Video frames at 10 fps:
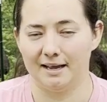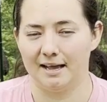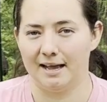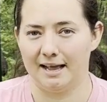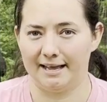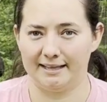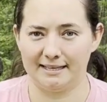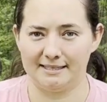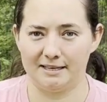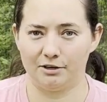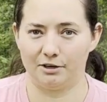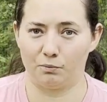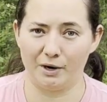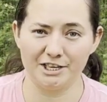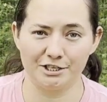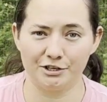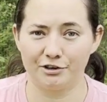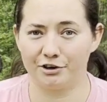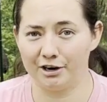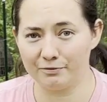and that's either registered
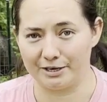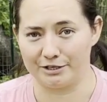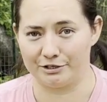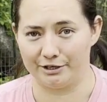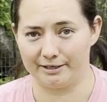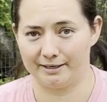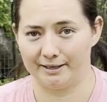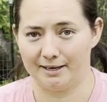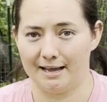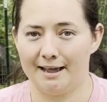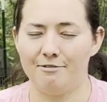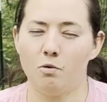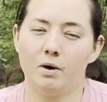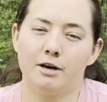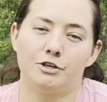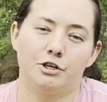or unregistered. If you want to show